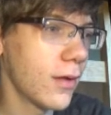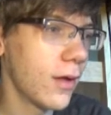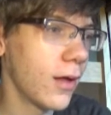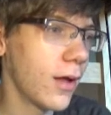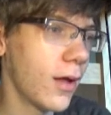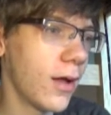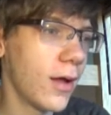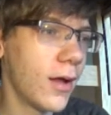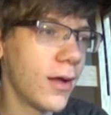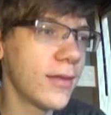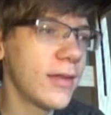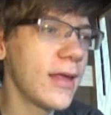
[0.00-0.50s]

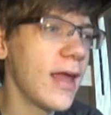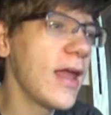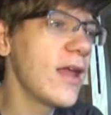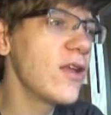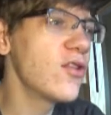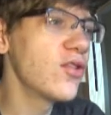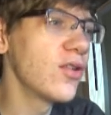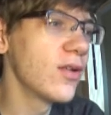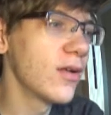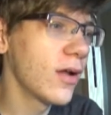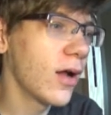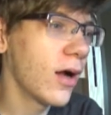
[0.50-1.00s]
The
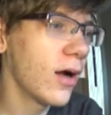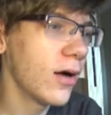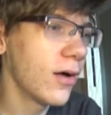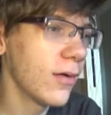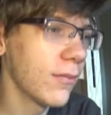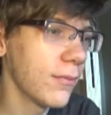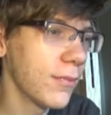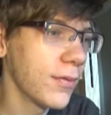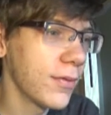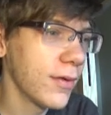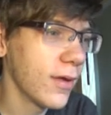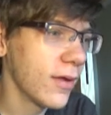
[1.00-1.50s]
Asian
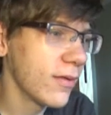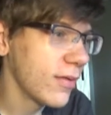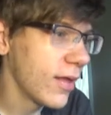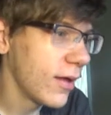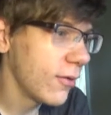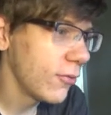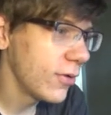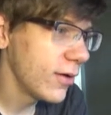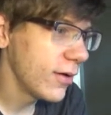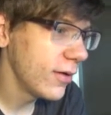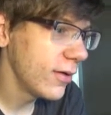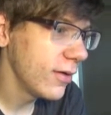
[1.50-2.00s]
carp, is
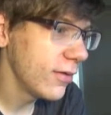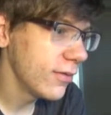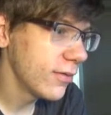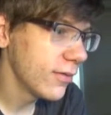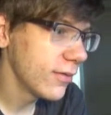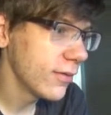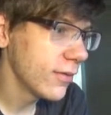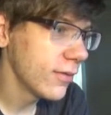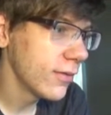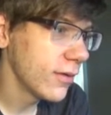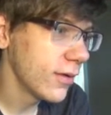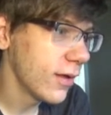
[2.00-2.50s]
that what it
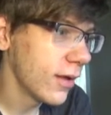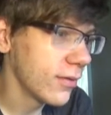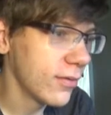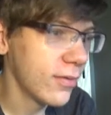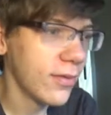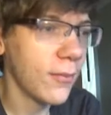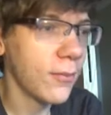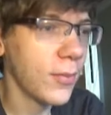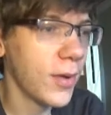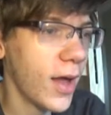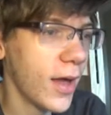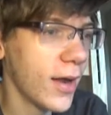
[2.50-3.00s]
is? It's
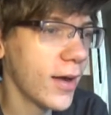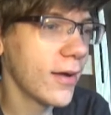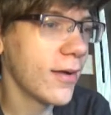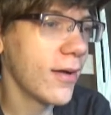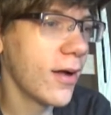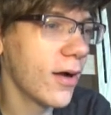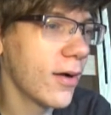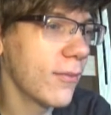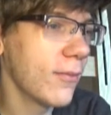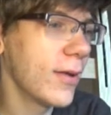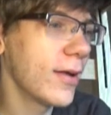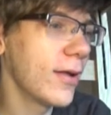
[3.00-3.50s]
some kind of
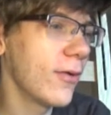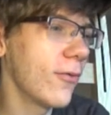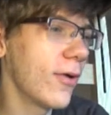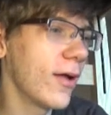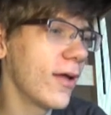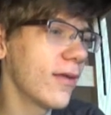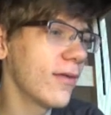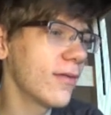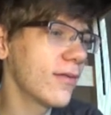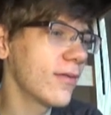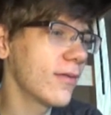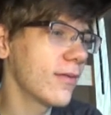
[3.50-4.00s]
carp
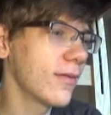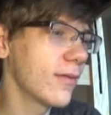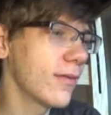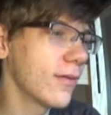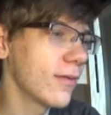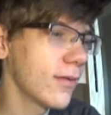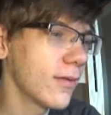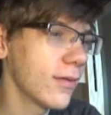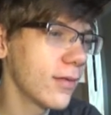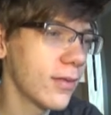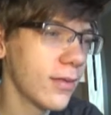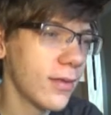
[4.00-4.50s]
anyways.
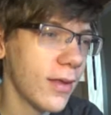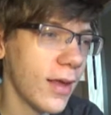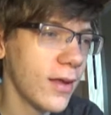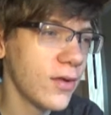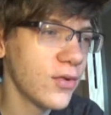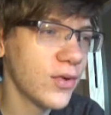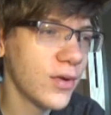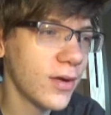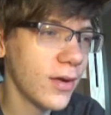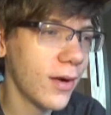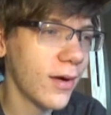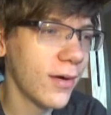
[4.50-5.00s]
The
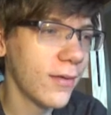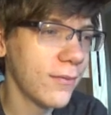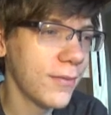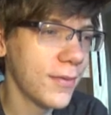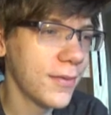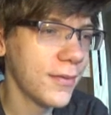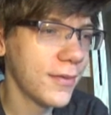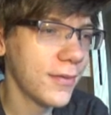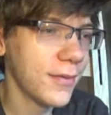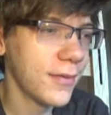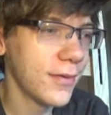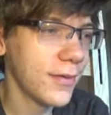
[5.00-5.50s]
Asian carp?
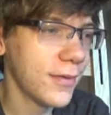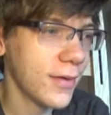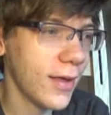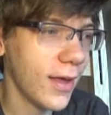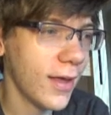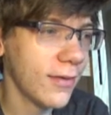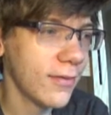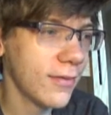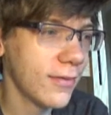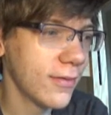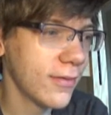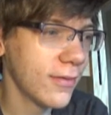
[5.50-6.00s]

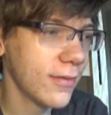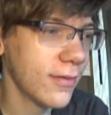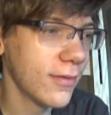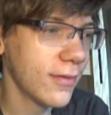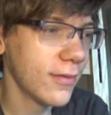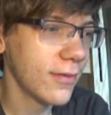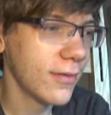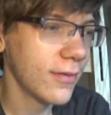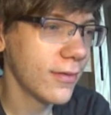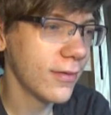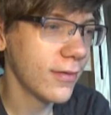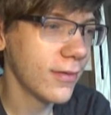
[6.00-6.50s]
Yes?
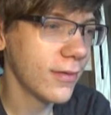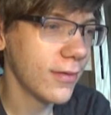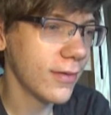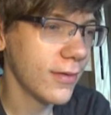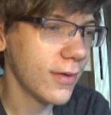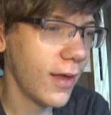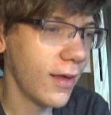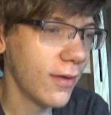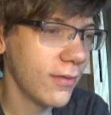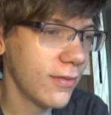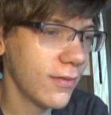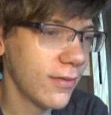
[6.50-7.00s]

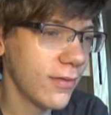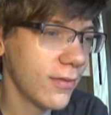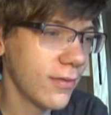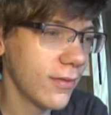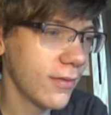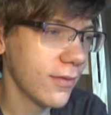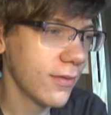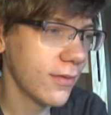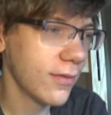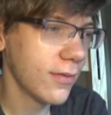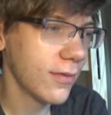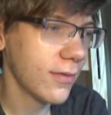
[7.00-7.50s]
Yes?
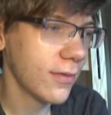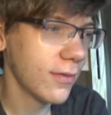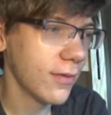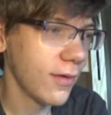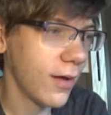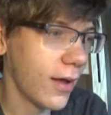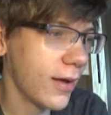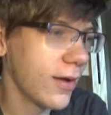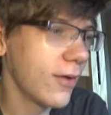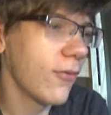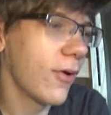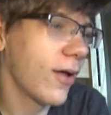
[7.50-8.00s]

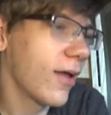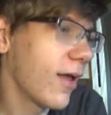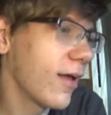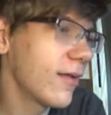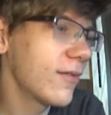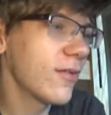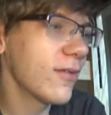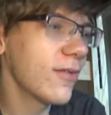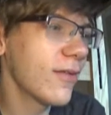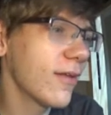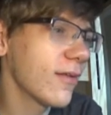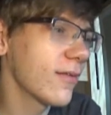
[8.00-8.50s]
Anyway,
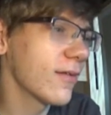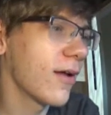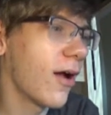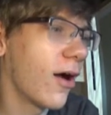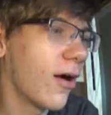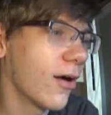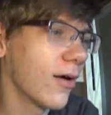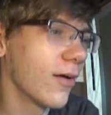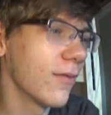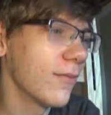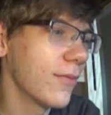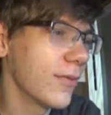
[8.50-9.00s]
it just says
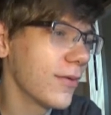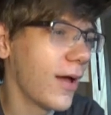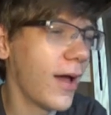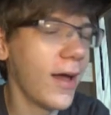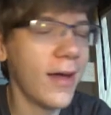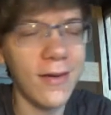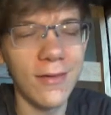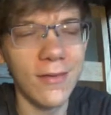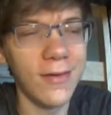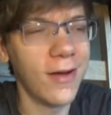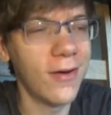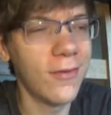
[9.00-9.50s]
carp.
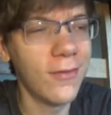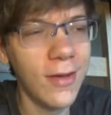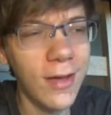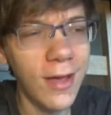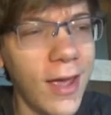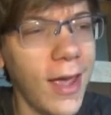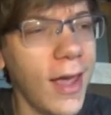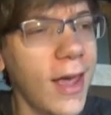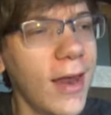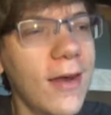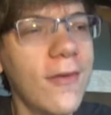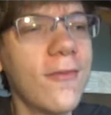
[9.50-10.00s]
I don't know.
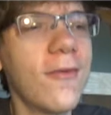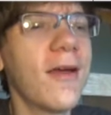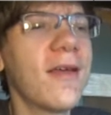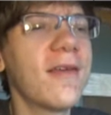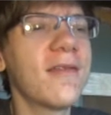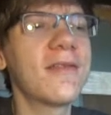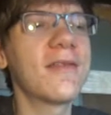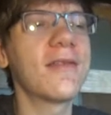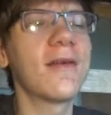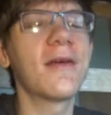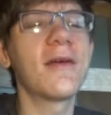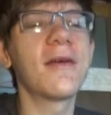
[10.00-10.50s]

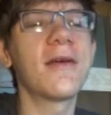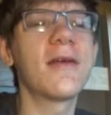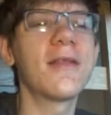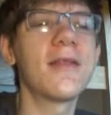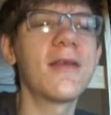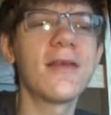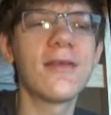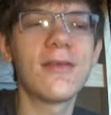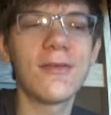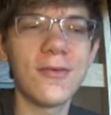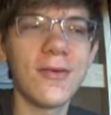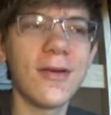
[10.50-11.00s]
Anyways,
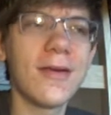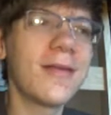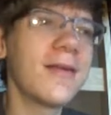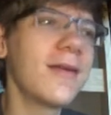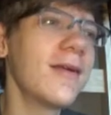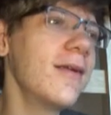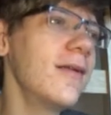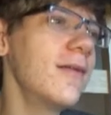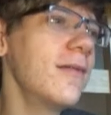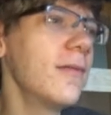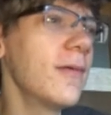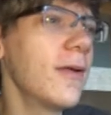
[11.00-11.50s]
the
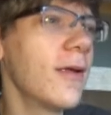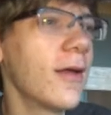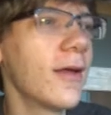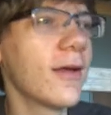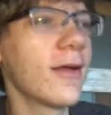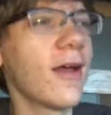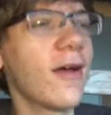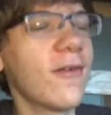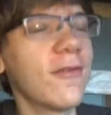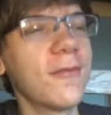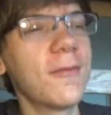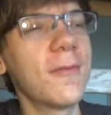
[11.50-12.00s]
Australian
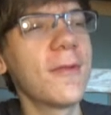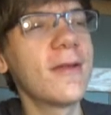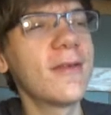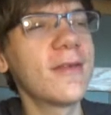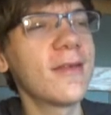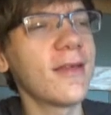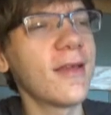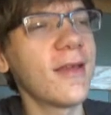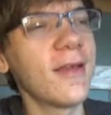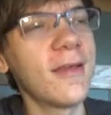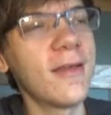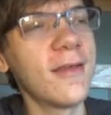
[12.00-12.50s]

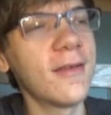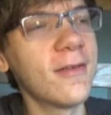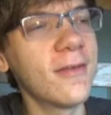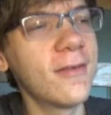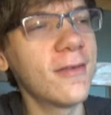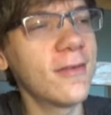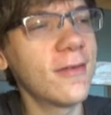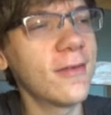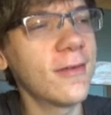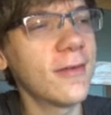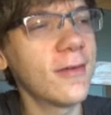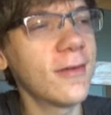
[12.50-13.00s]
government
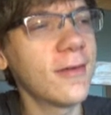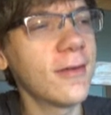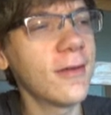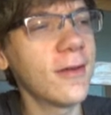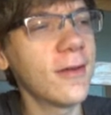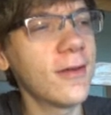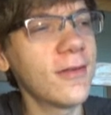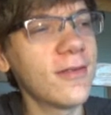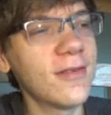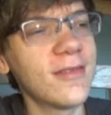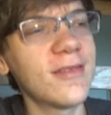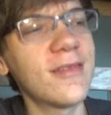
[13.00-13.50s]
is
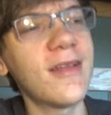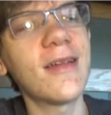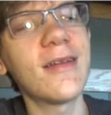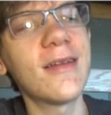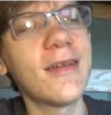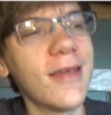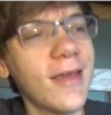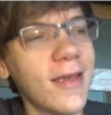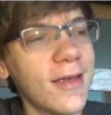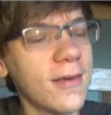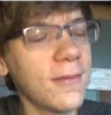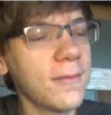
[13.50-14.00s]

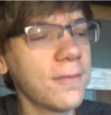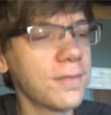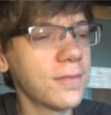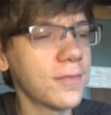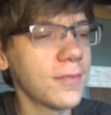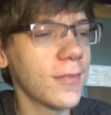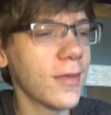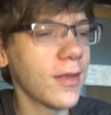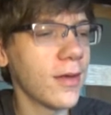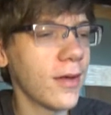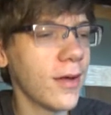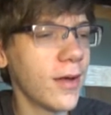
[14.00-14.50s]
studying,
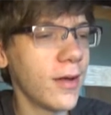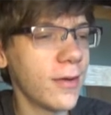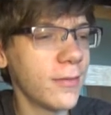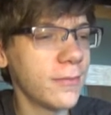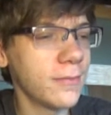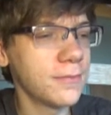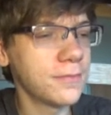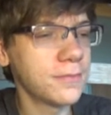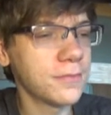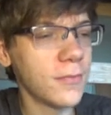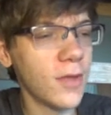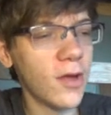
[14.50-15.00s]

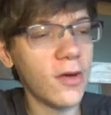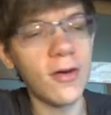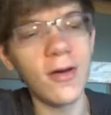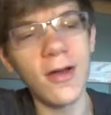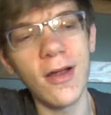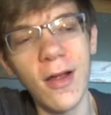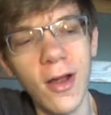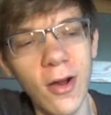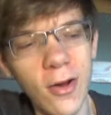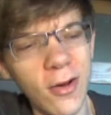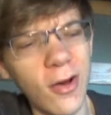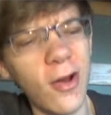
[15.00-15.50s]

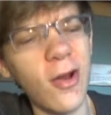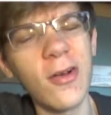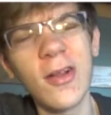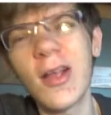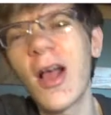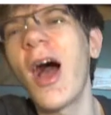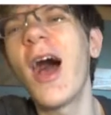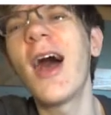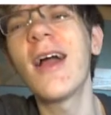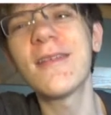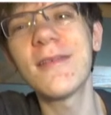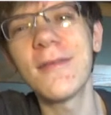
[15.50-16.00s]
or
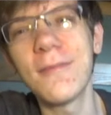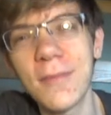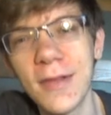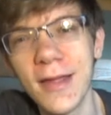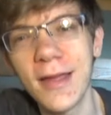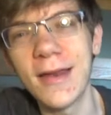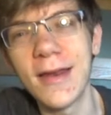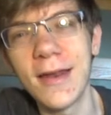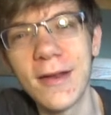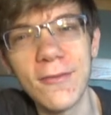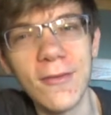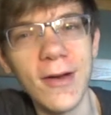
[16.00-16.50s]

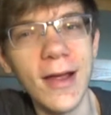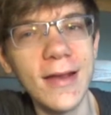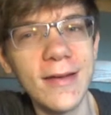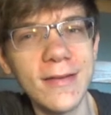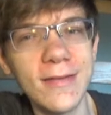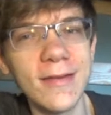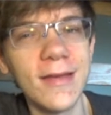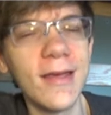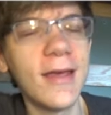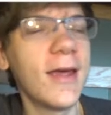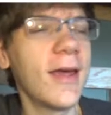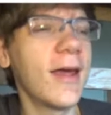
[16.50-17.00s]
contemplating,
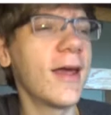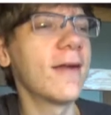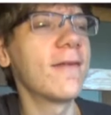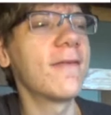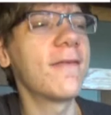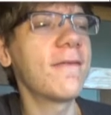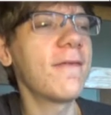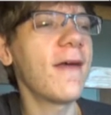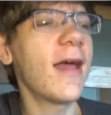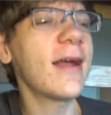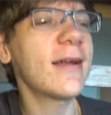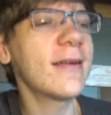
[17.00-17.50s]
right,
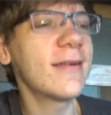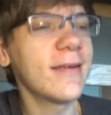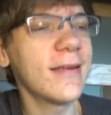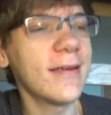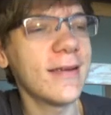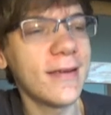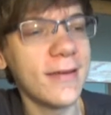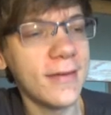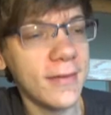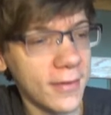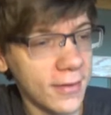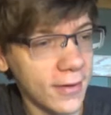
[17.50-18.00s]

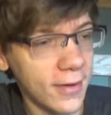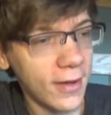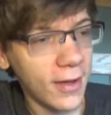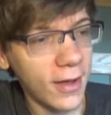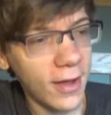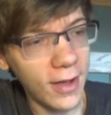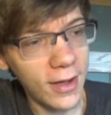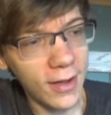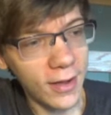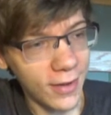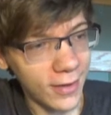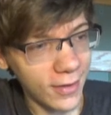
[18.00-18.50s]
infecting
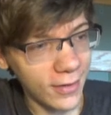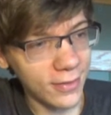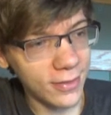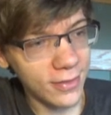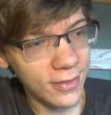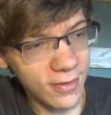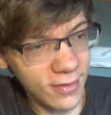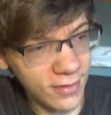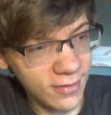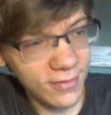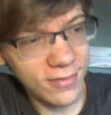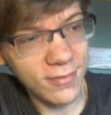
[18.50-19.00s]

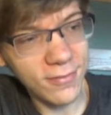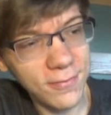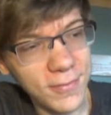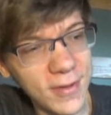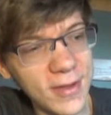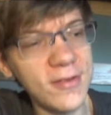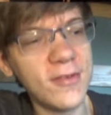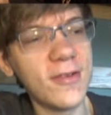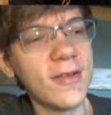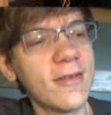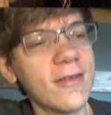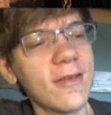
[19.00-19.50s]
this
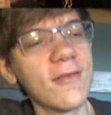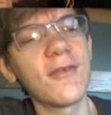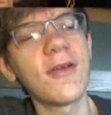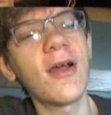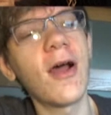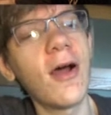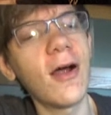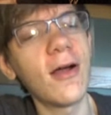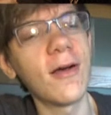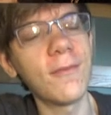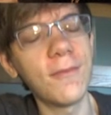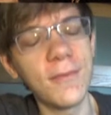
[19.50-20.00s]
species of
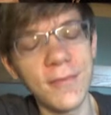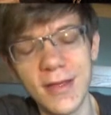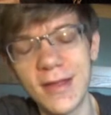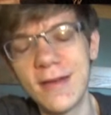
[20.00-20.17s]
carp,